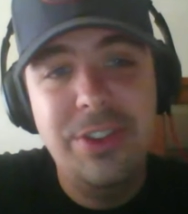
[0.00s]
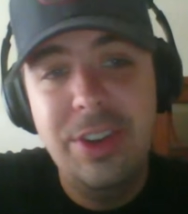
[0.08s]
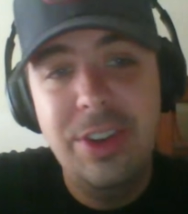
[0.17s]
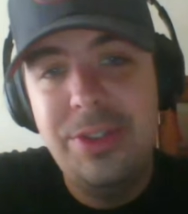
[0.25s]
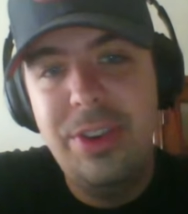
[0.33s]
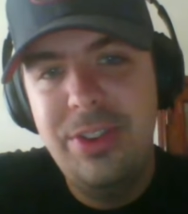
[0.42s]

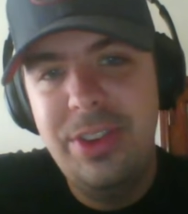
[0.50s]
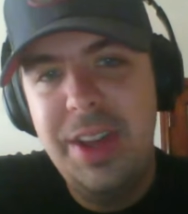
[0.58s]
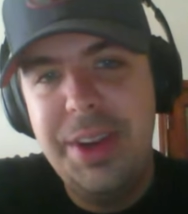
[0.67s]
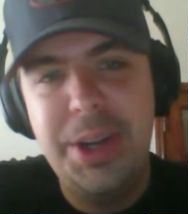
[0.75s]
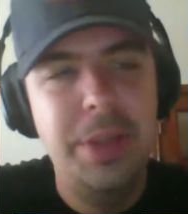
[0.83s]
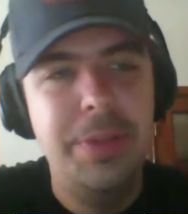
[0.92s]
just turns
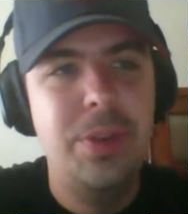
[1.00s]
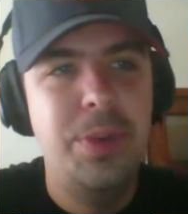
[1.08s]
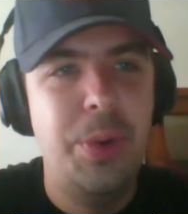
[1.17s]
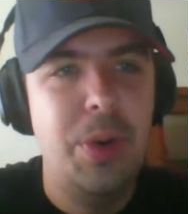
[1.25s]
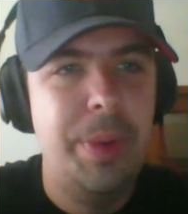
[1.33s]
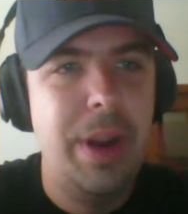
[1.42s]
out all of his
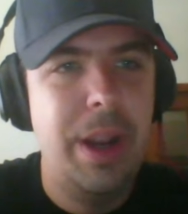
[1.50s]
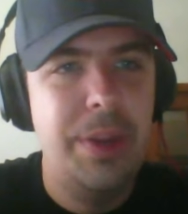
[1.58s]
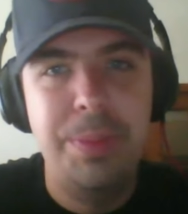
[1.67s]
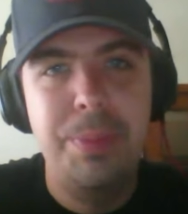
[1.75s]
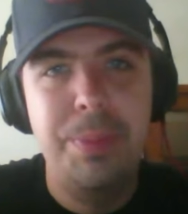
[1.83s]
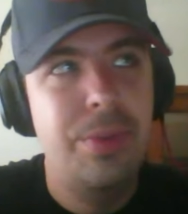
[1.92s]
quarterbacks
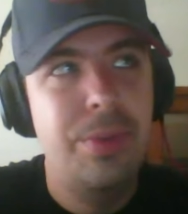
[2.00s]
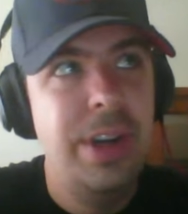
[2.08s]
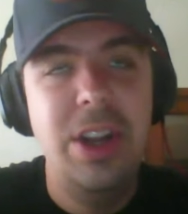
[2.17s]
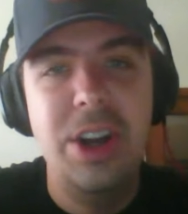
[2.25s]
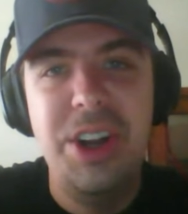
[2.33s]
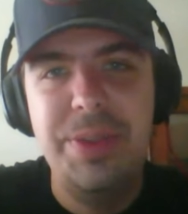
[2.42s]
are
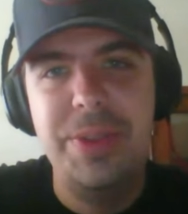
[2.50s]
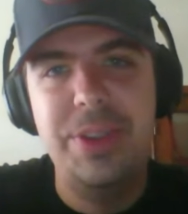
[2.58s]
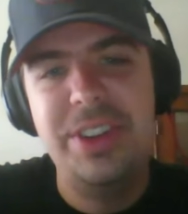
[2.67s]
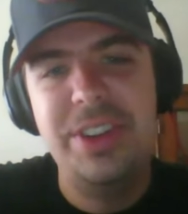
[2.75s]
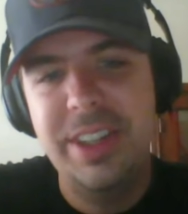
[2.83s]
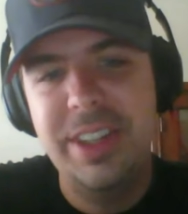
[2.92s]
pretty
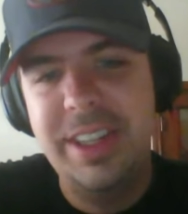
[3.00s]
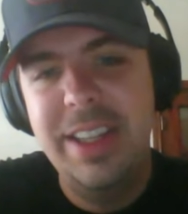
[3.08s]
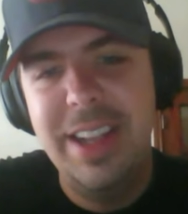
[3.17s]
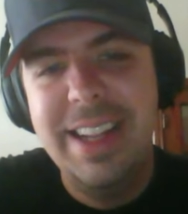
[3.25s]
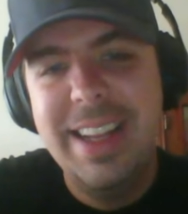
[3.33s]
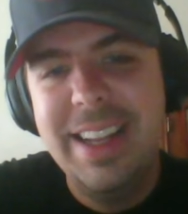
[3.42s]
awful.
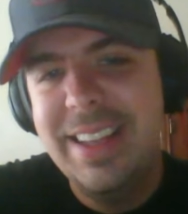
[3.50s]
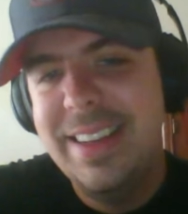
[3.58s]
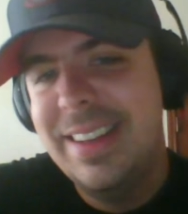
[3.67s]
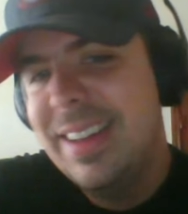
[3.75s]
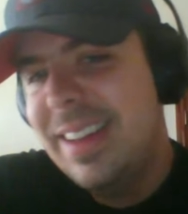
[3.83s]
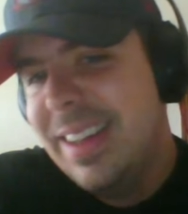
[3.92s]

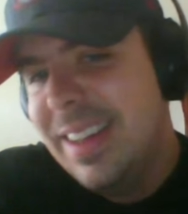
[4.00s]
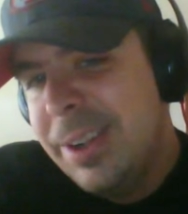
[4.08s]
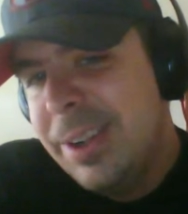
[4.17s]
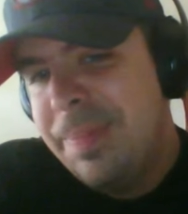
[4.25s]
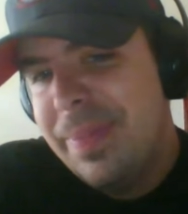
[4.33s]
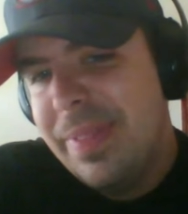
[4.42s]
And,
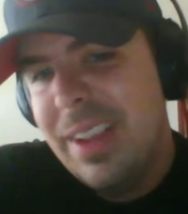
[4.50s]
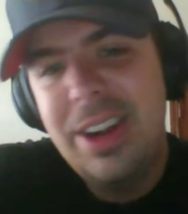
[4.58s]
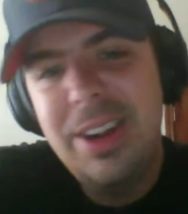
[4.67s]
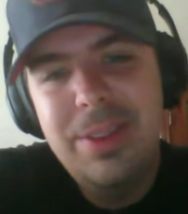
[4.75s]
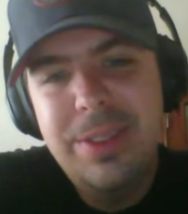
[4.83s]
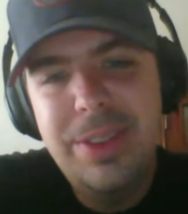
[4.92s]
you know.